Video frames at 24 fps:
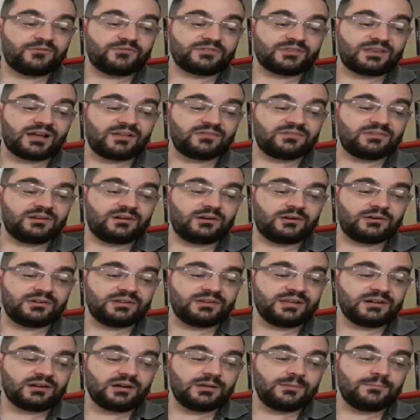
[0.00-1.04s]
of thunder
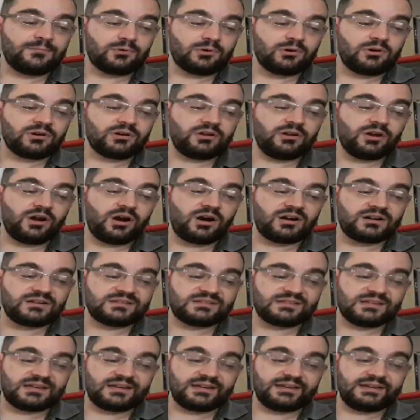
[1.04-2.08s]
nearly broke
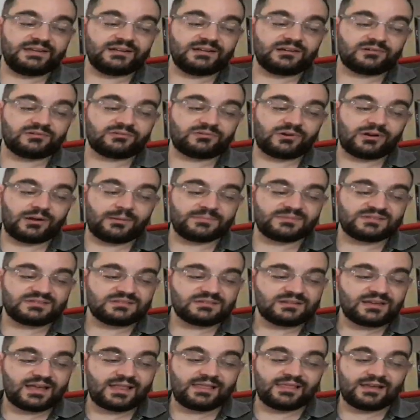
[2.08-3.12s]
Gord's
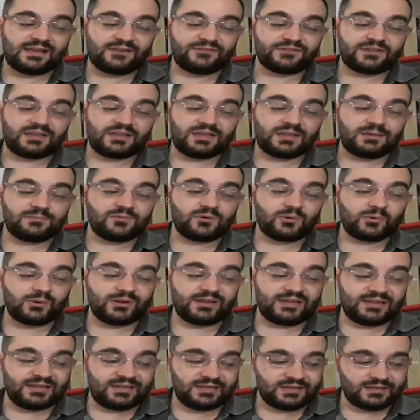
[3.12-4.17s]
eardrums and left him
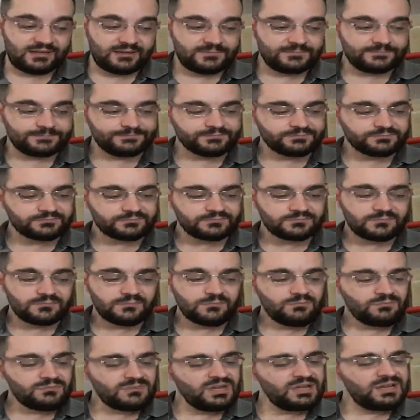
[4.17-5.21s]
reeling.
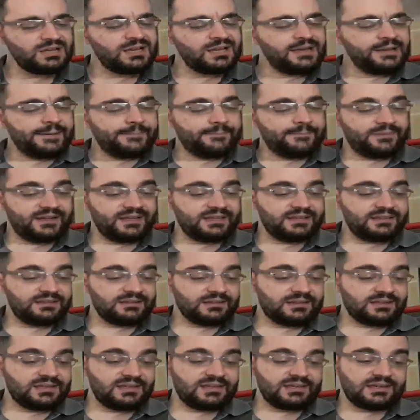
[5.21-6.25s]

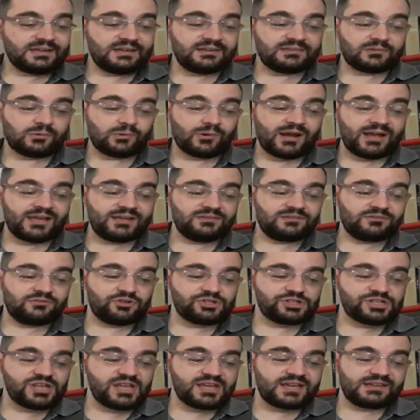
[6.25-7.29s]
Blinking and trying to
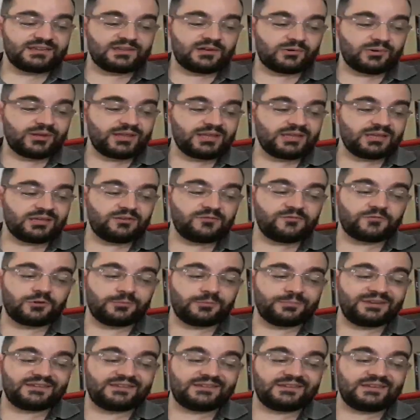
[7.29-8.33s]
shake the ringing
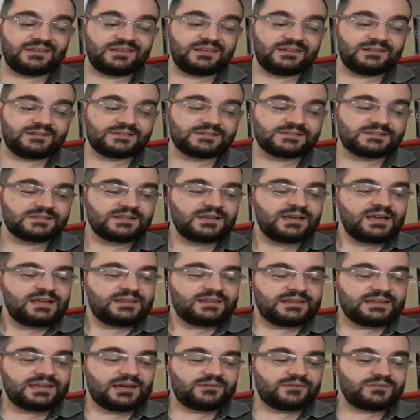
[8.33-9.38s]
from his ears,
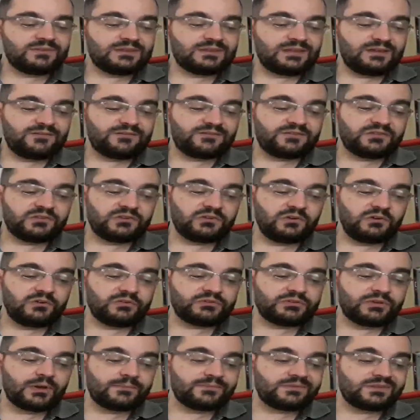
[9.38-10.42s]
the young thief saw
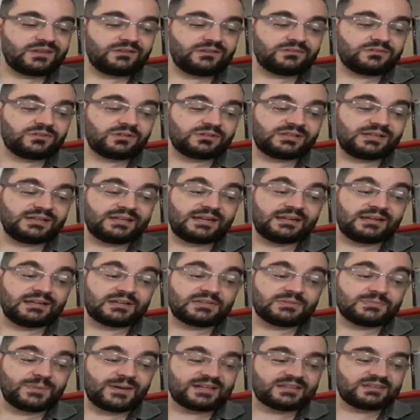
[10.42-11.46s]
something totally
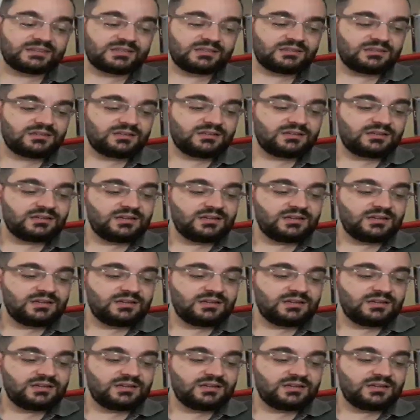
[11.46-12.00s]
unexpected.